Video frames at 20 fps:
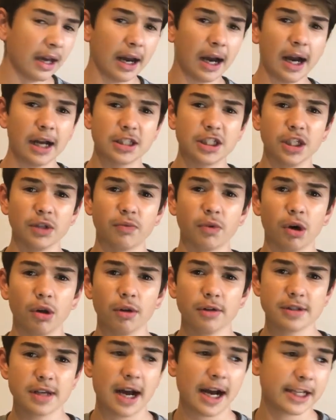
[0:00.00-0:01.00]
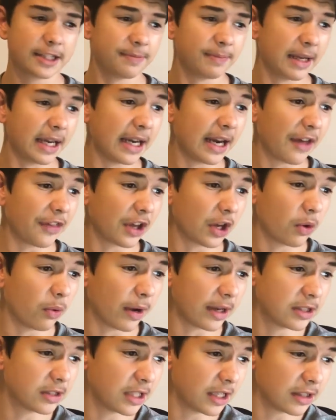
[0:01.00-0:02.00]
Archie Rollers asked me another
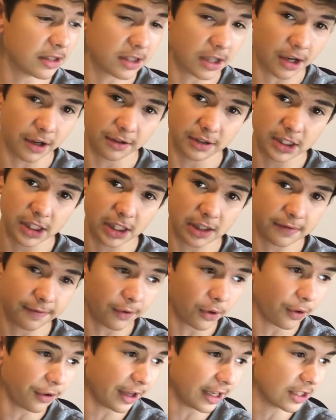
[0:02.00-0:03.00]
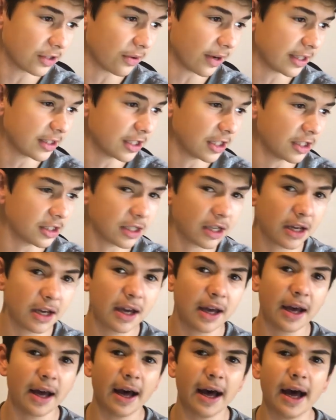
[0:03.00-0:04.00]
question. So cheers for all these questions.
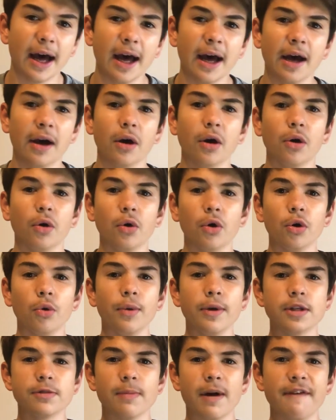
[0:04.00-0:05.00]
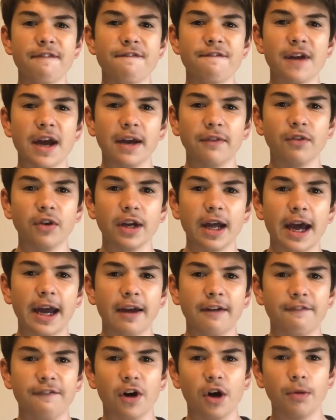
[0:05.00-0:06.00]
Who is my favourite
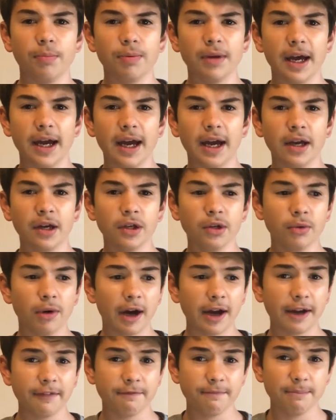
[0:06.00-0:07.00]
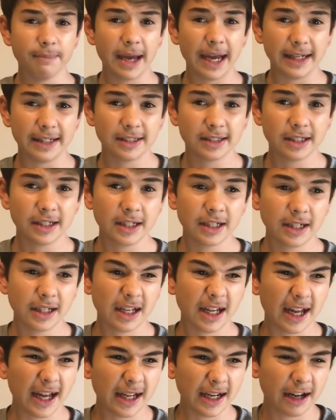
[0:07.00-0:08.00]
AFL player who I have met?
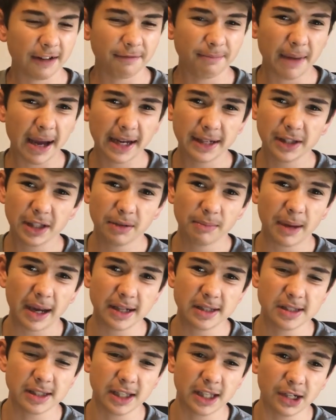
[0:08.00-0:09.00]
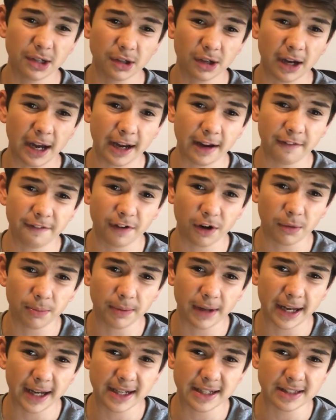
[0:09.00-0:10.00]
And I've mainly met St Kilda AFL
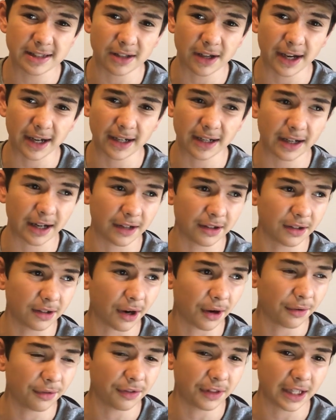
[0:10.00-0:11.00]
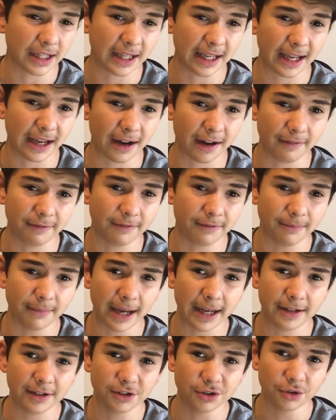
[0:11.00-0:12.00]
players. Like, I don't think I've
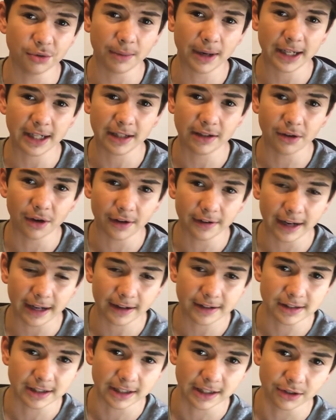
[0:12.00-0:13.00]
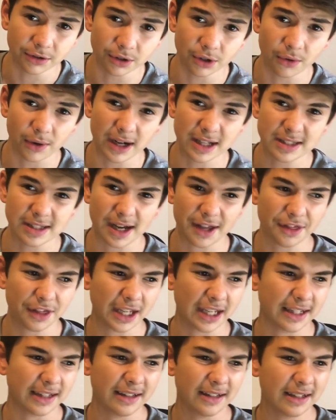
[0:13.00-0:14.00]
met too many non-St Kilda ones. I
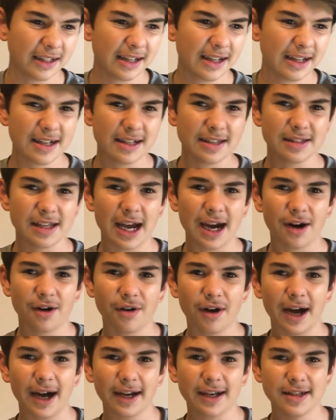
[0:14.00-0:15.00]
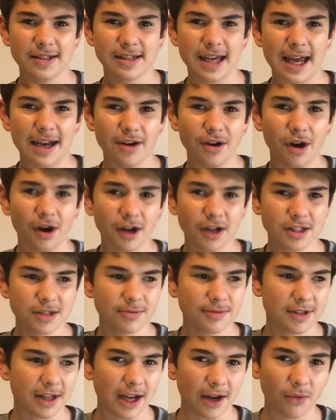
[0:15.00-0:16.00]
think Zaharakis at Knox
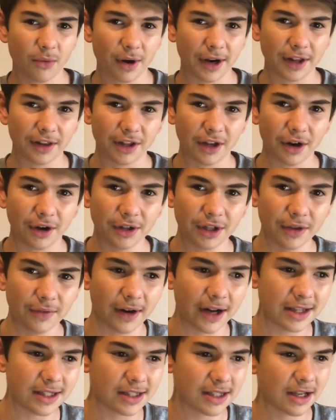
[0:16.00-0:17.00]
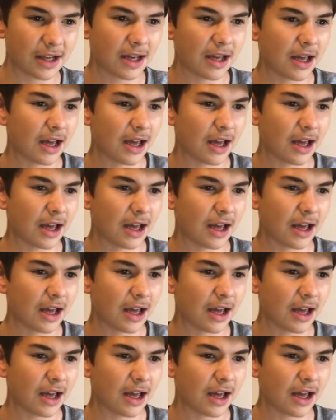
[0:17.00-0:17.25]
was like one of the only ones.